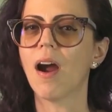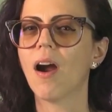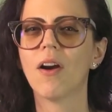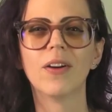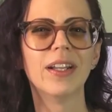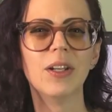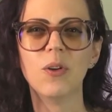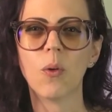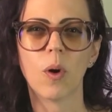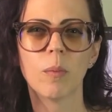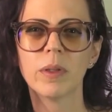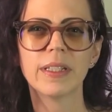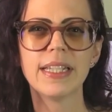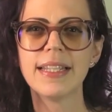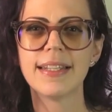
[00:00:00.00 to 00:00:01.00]
aren't
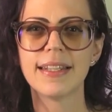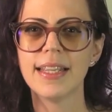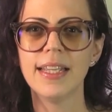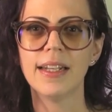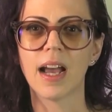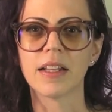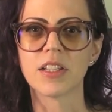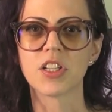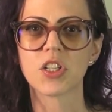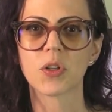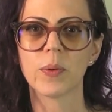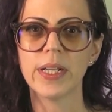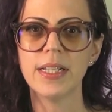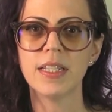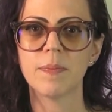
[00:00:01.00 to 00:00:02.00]
normally seen on
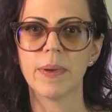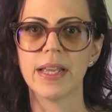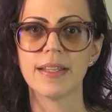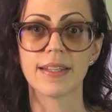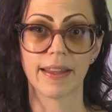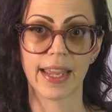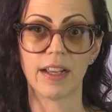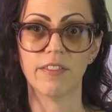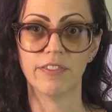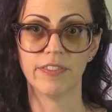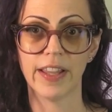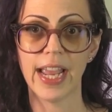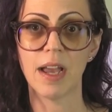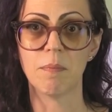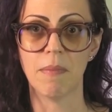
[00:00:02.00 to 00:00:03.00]
screen space like a
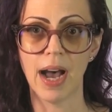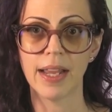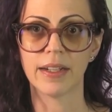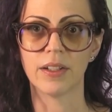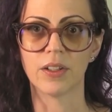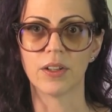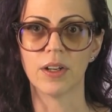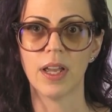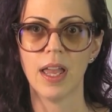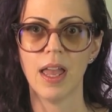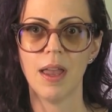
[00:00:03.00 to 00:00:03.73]
flat monitor